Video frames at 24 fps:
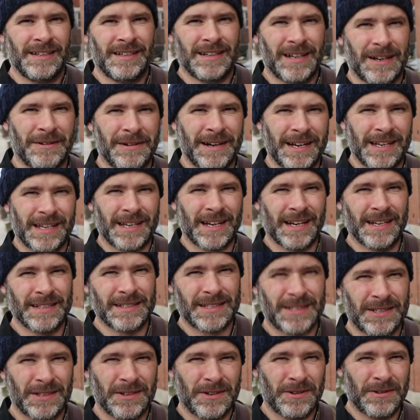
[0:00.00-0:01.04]
All right, guys,
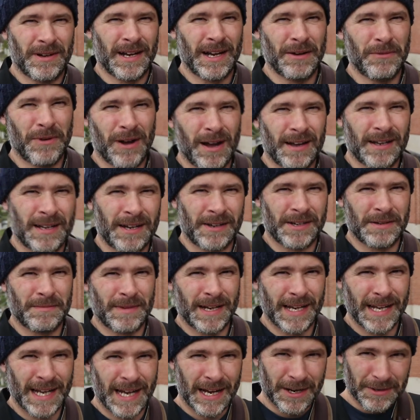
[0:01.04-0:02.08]
so I walk out of
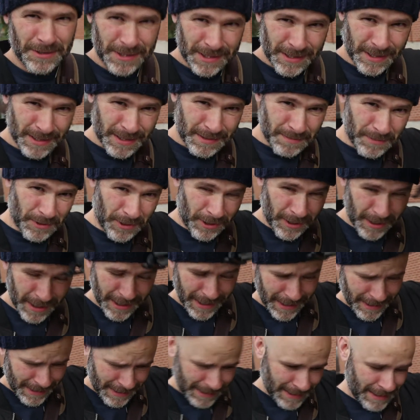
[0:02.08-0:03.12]
my house this
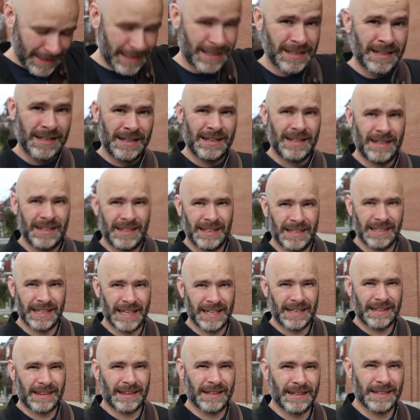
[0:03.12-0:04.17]
morning
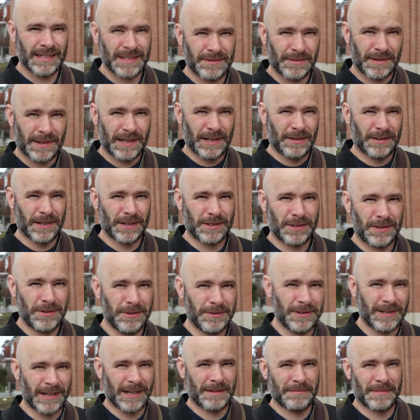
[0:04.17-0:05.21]
like this without a
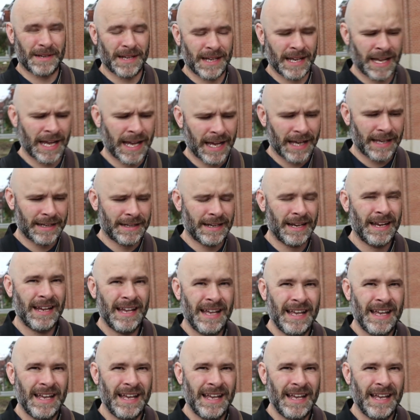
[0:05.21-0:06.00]
toque on my head,